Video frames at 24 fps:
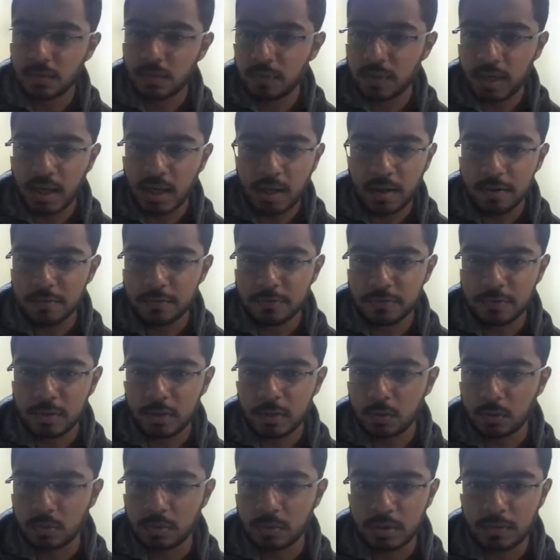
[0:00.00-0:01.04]
we have
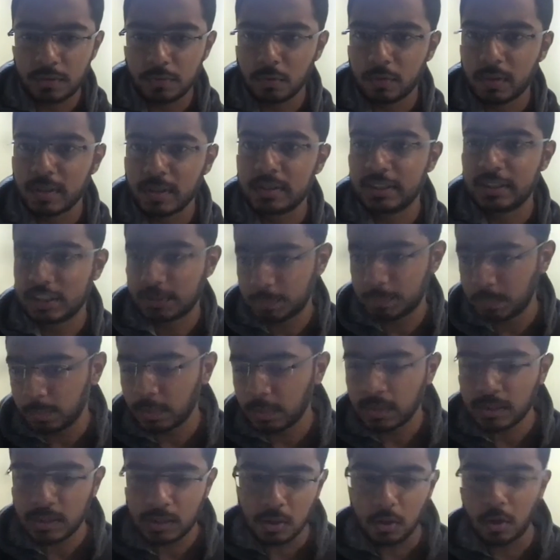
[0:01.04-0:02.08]
1, 2, 3, 4, 5, 6
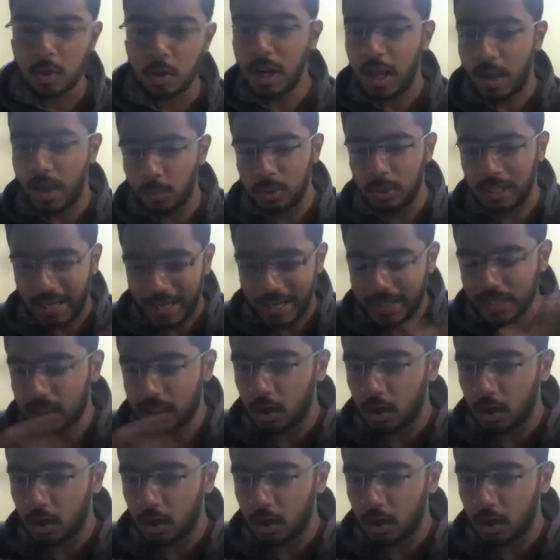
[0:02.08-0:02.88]
people in the call. I would like